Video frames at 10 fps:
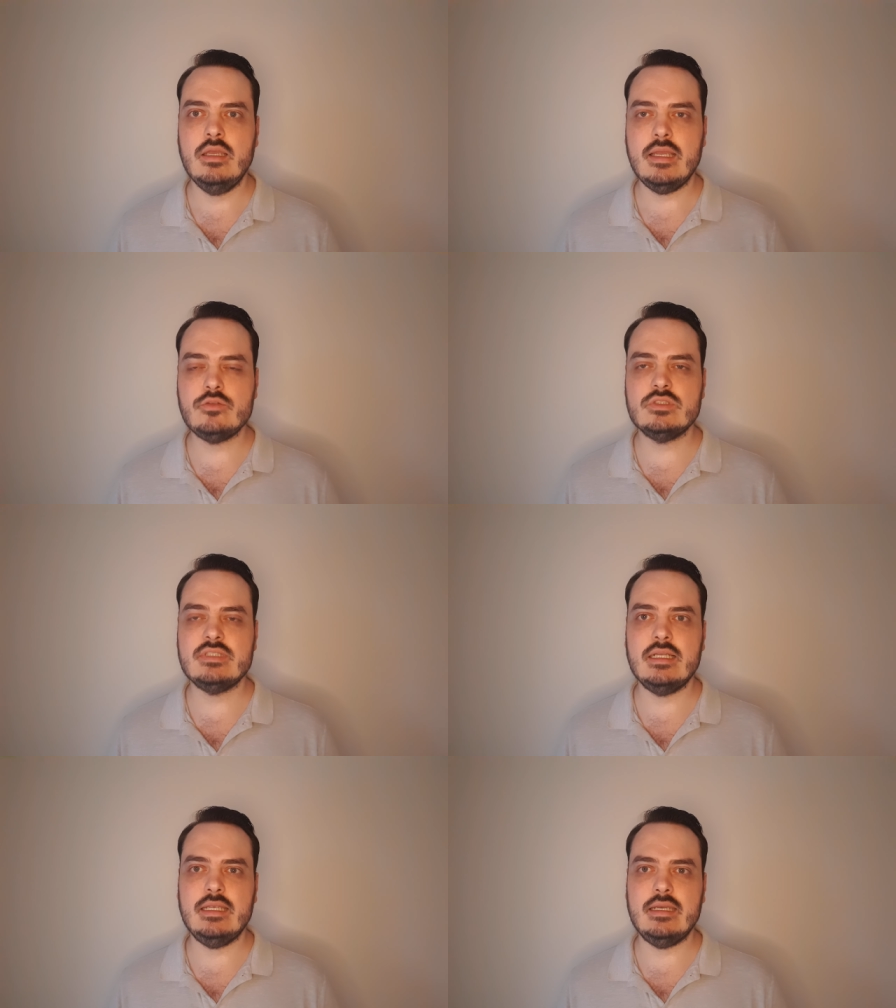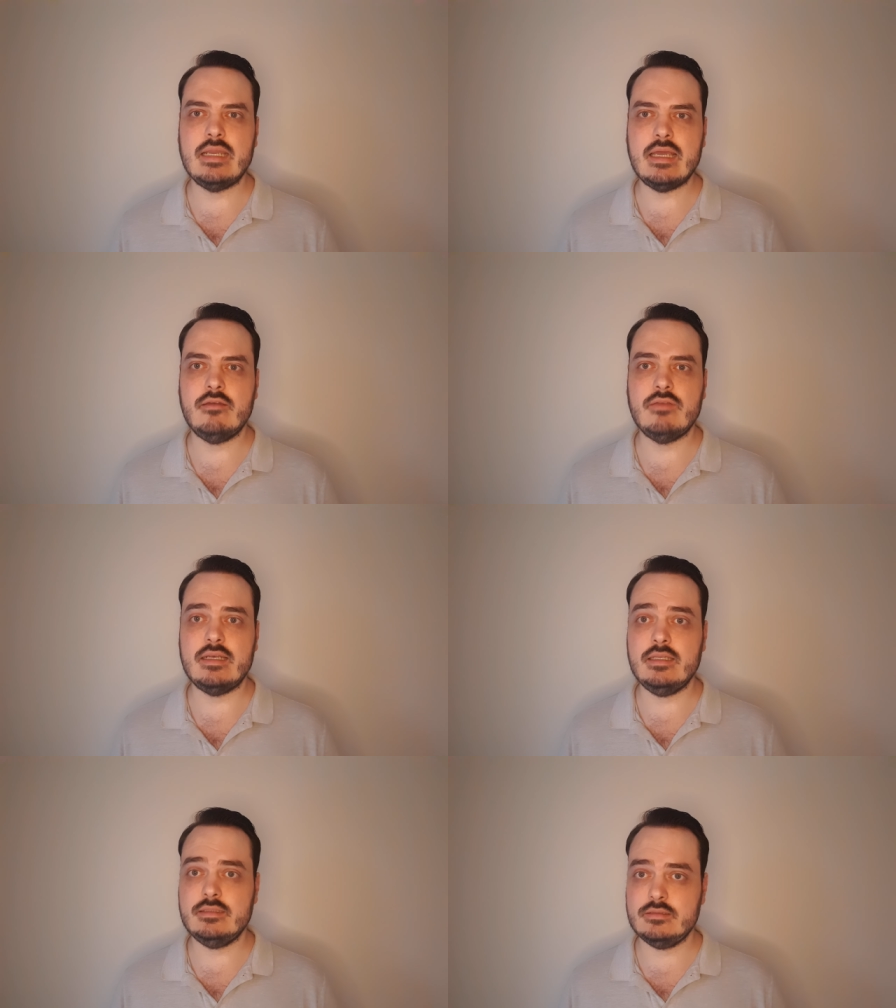Interestingly enough,
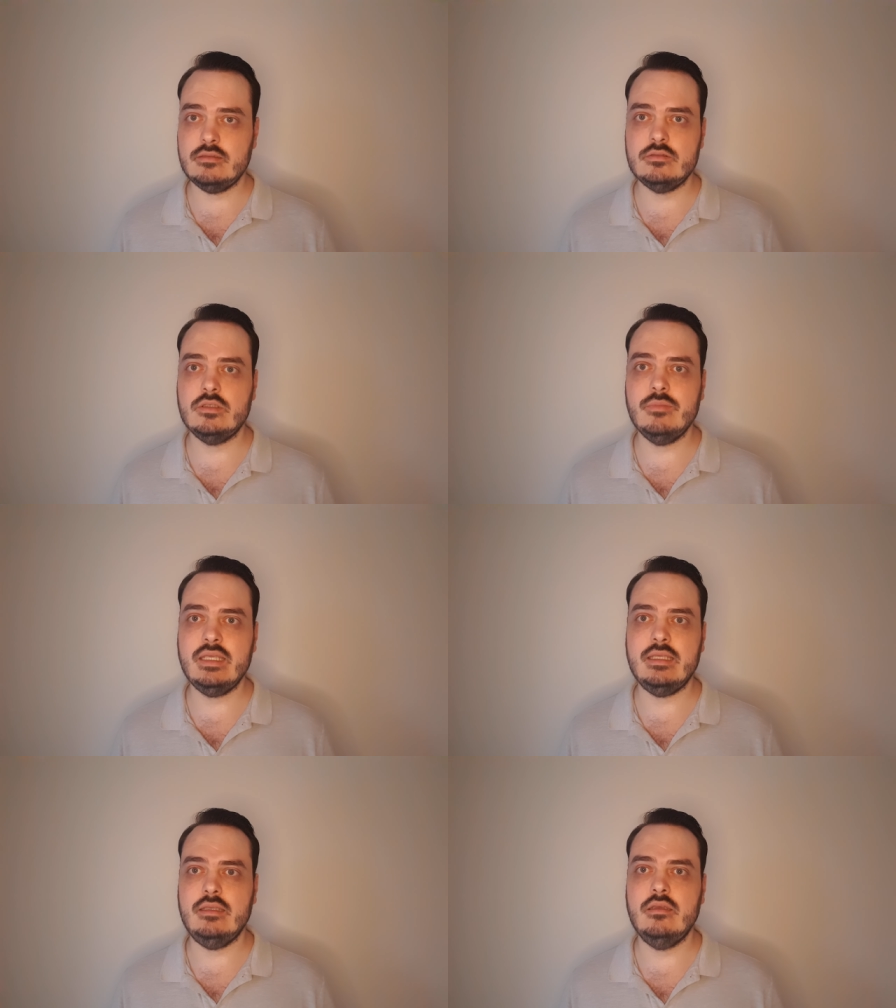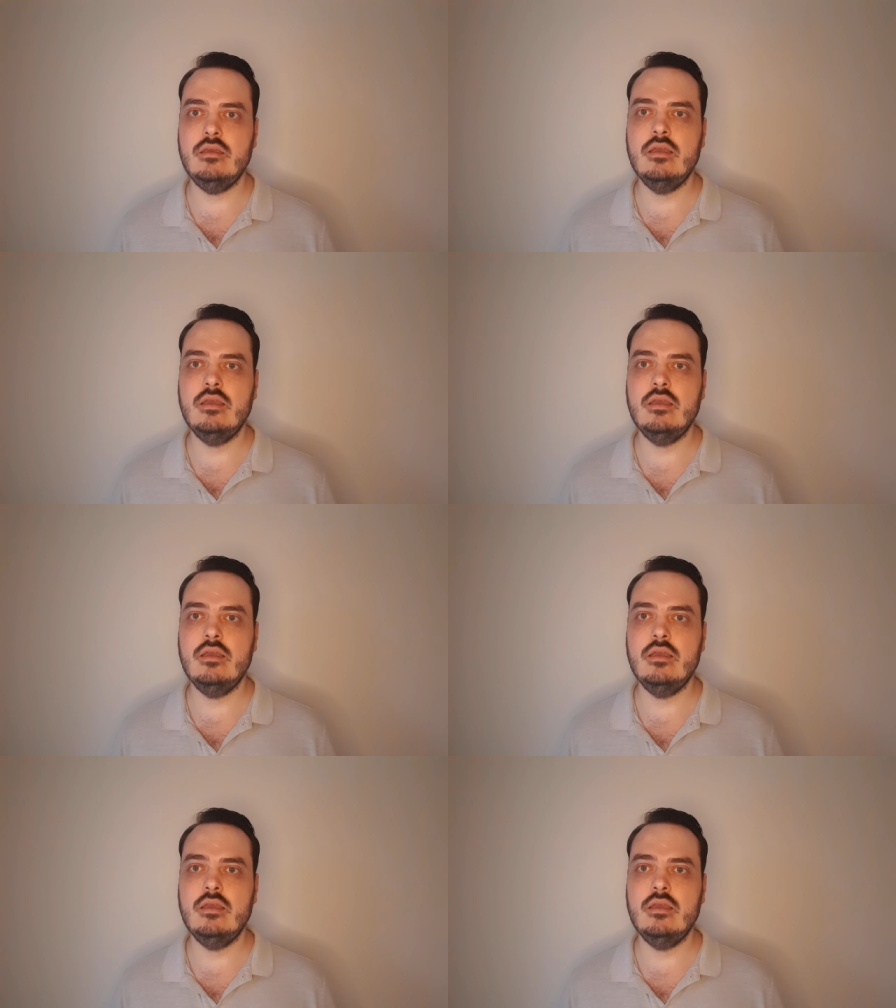at least to me,